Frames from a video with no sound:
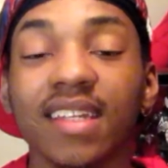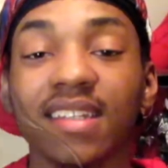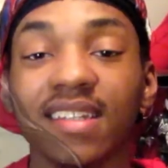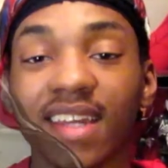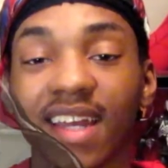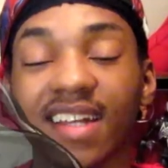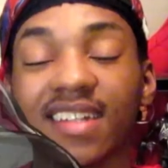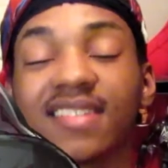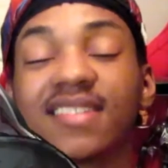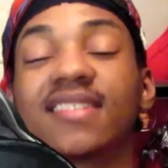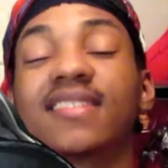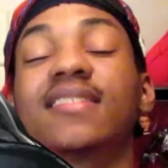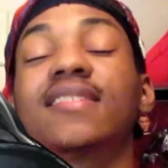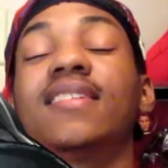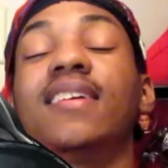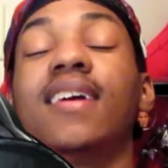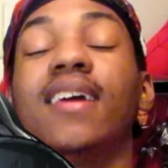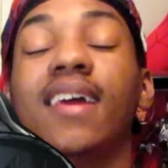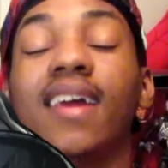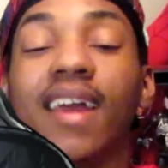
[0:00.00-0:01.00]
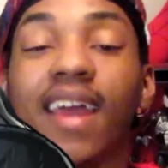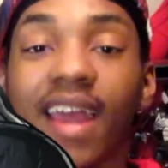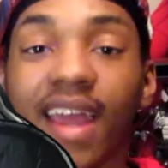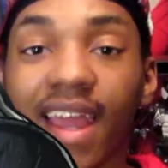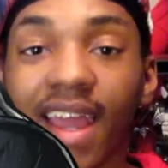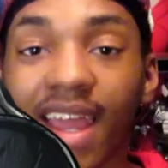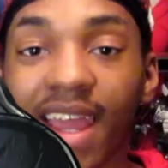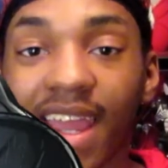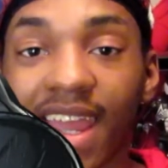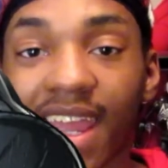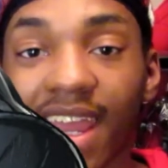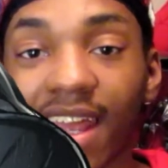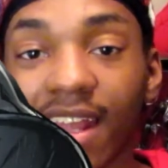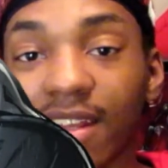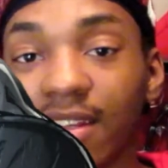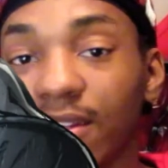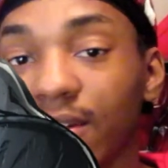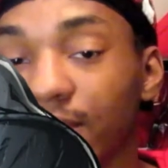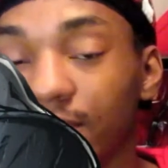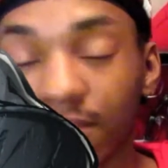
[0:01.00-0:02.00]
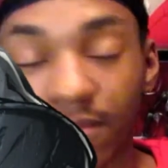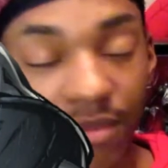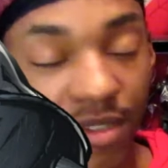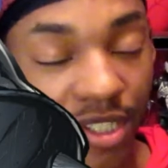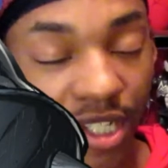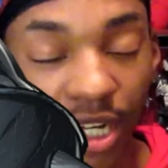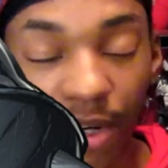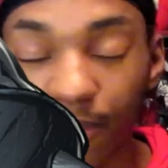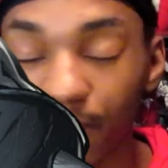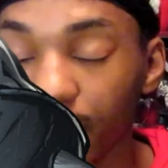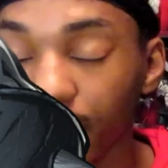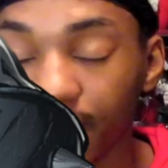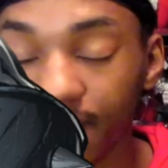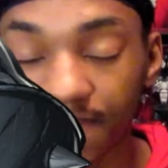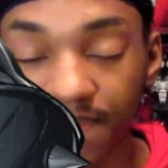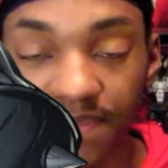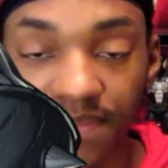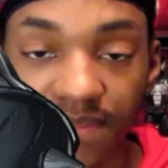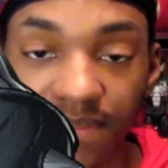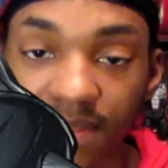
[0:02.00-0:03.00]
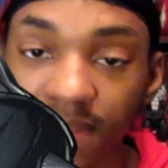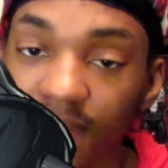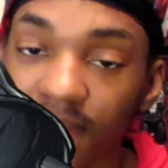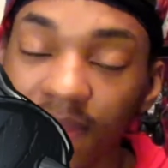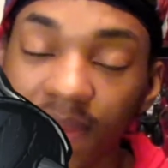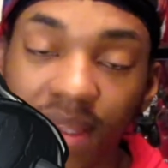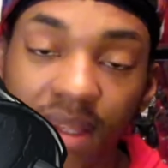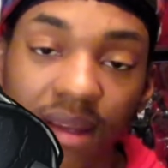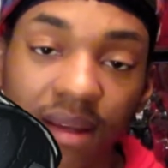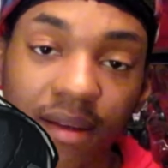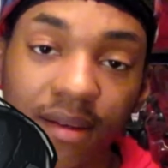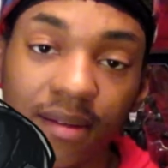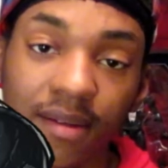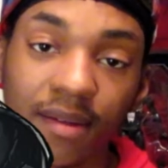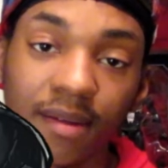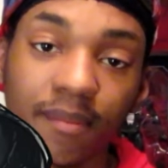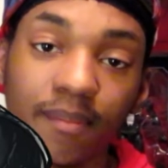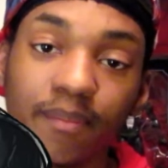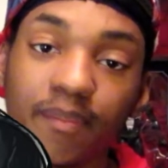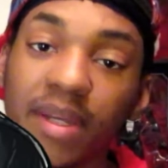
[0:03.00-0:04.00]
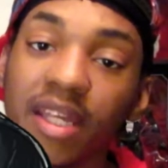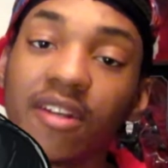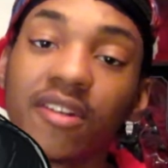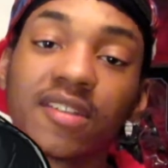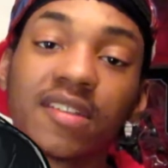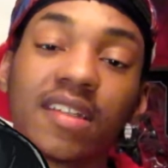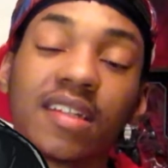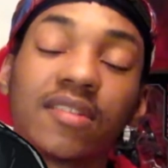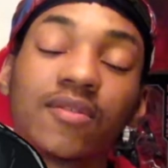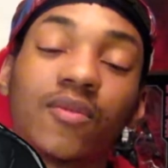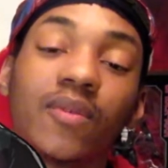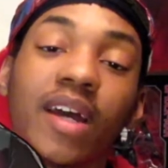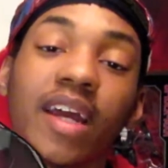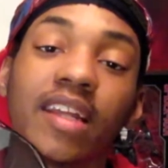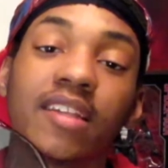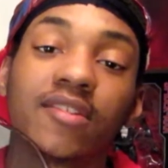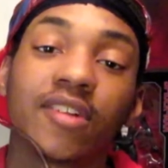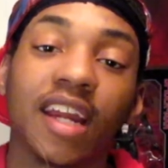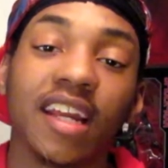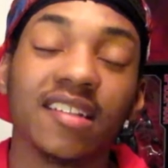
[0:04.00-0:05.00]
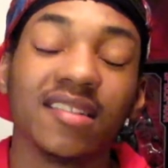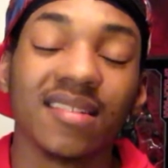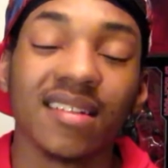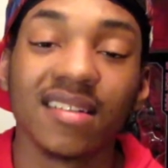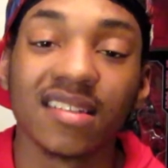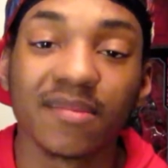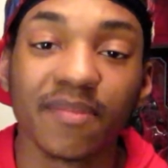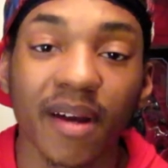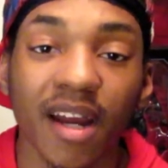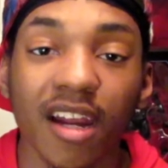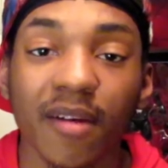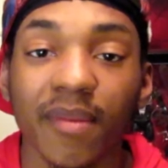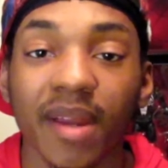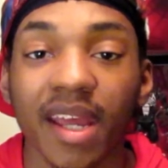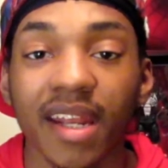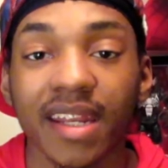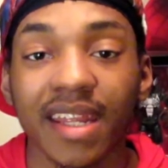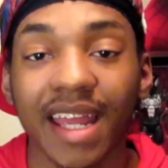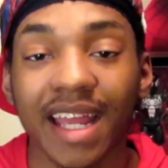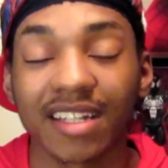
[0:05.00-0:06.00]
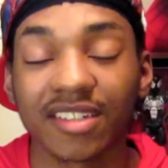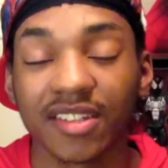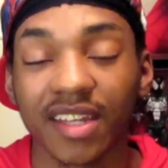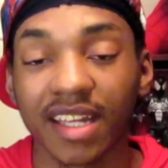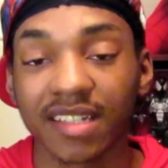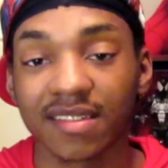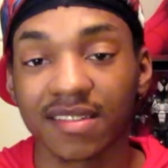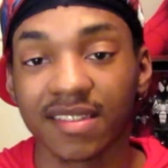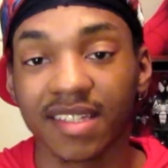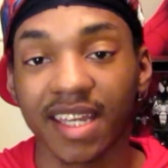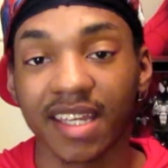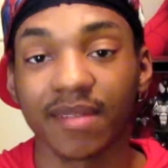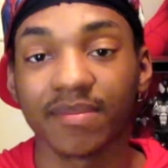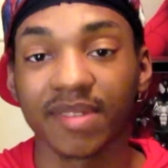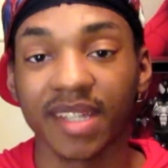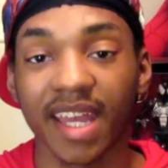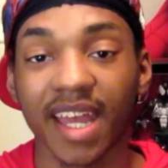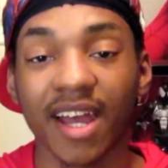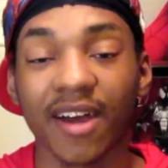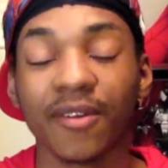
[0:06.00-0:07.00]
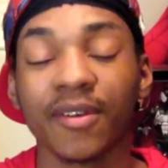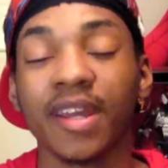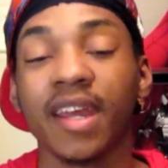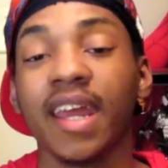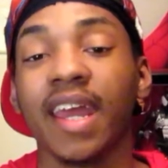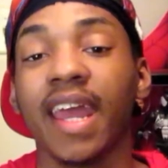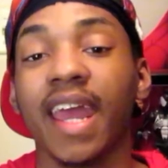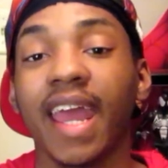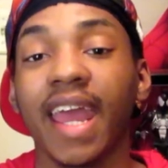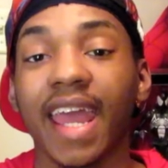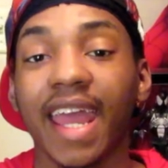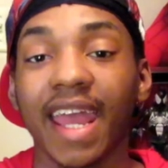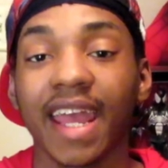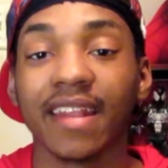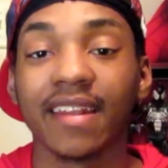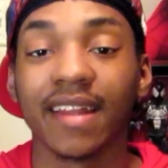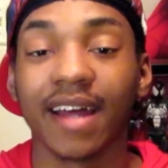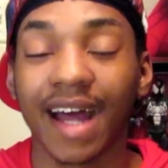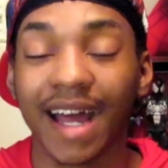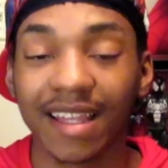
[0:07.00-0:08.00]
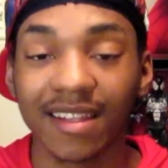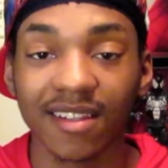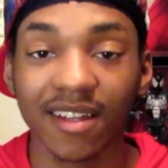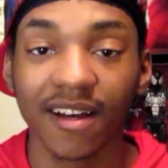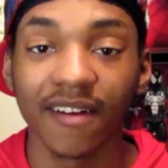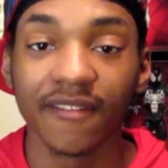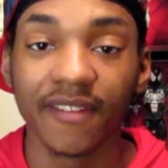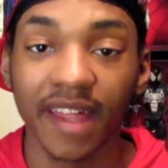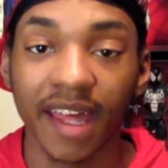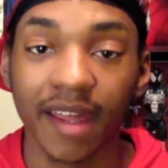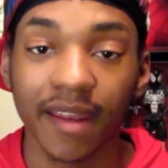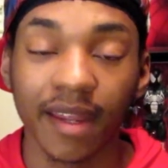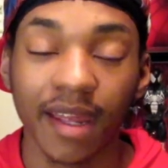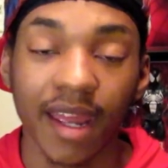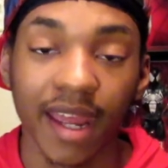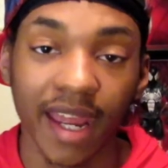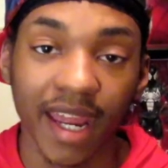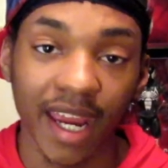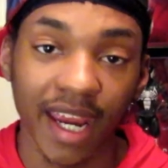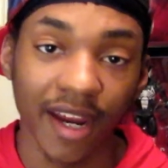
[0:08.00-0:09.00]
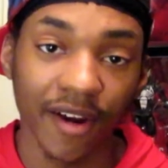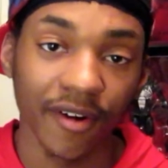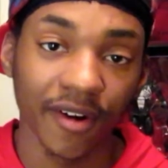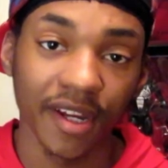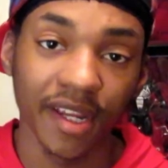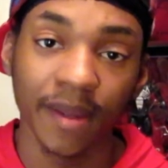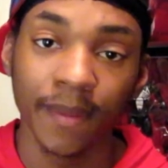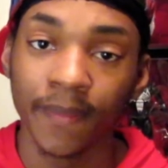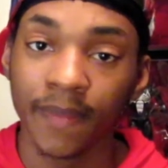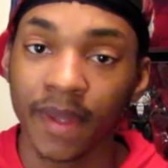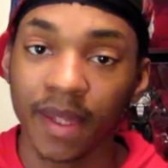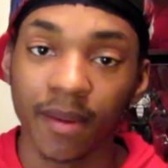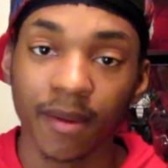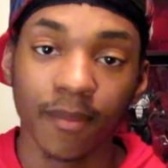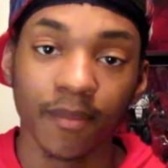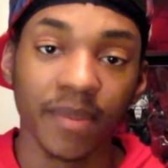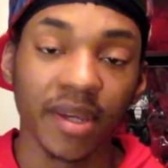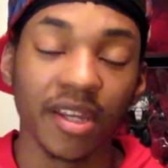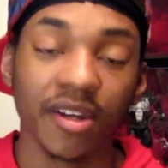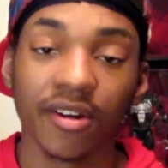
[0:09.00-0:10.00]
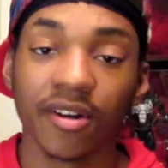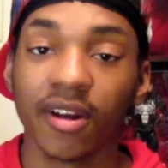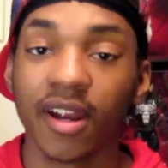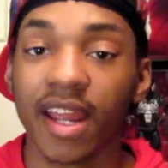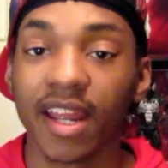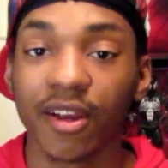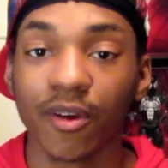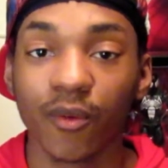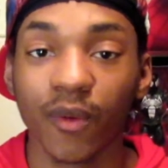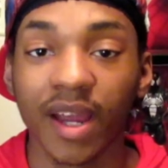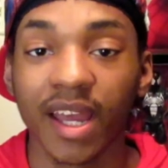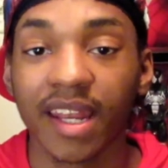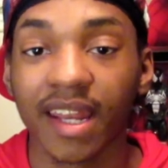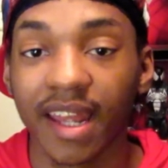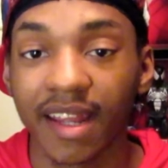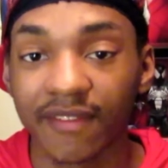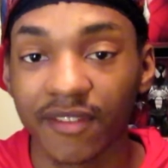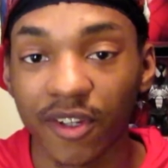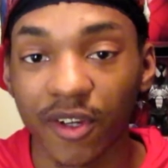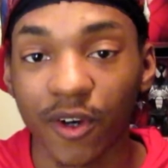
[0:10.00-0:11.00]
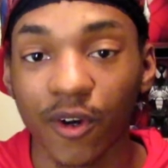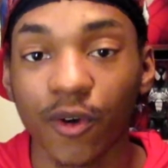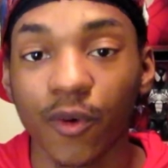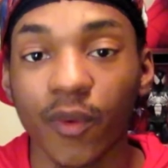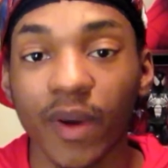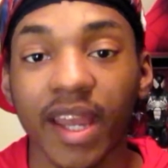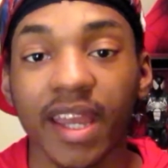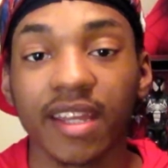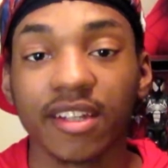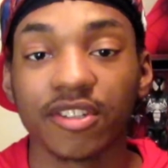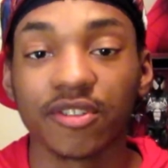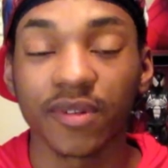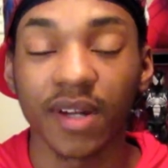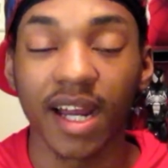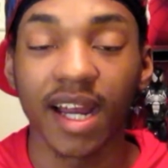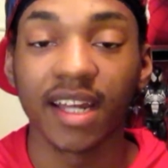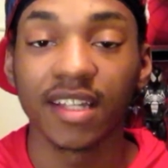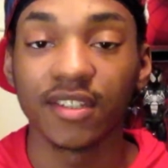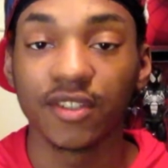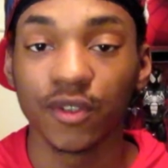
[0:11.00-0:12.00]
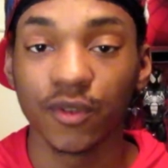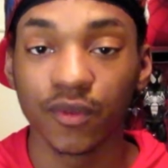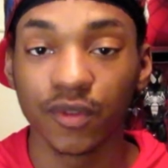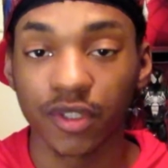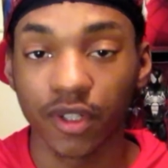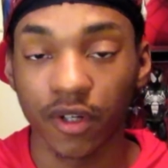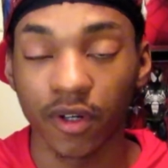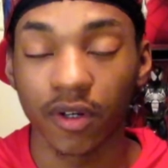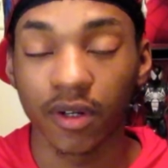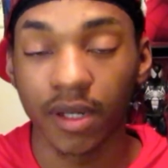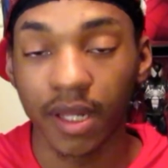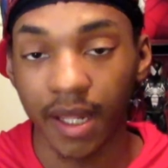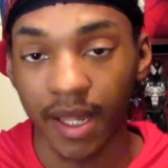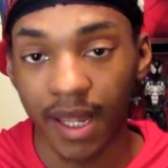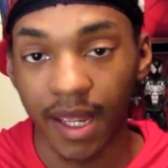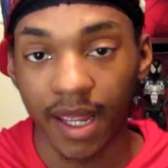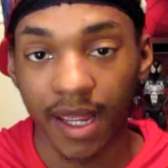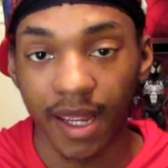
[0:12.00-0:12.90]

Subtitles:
Yes. And you know, Peter sneaks away, changes into Spider-Man. He actually has to take him down. And I love that Harry, Peter, and Gwen had to go away and try to turn